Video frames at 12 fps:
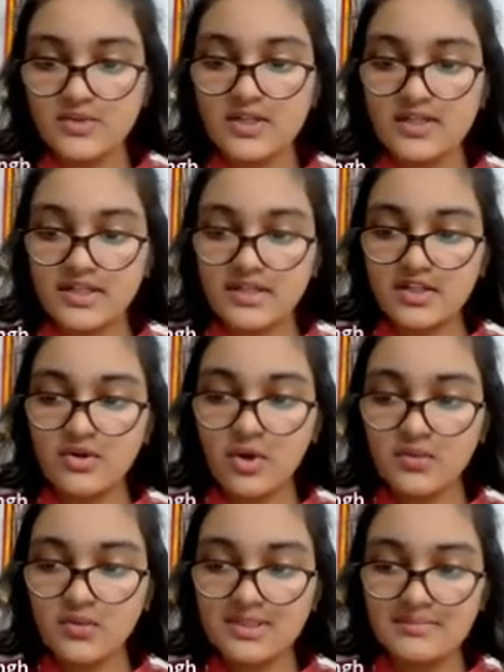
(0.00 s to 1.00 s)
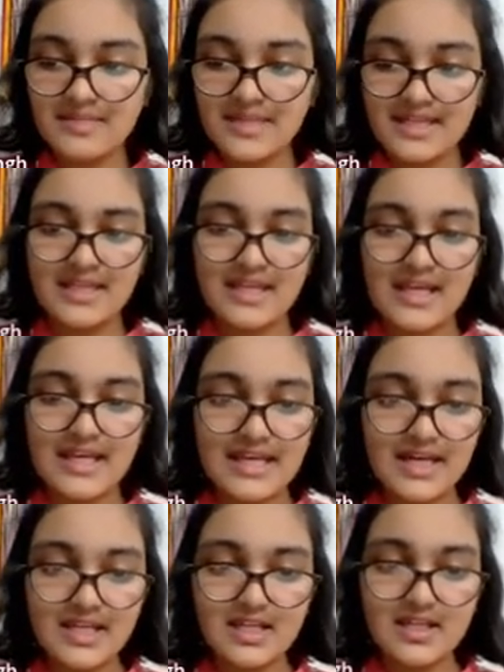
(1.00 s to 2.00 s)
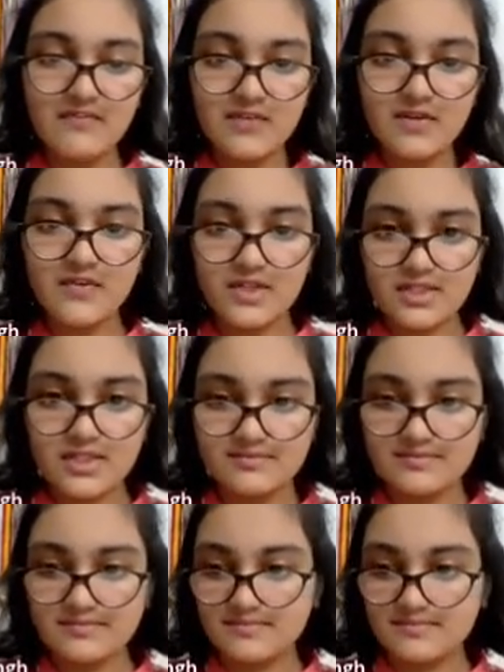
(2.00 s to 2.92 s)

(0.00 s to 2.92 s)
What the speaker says: to continue on with the main and create the full footer.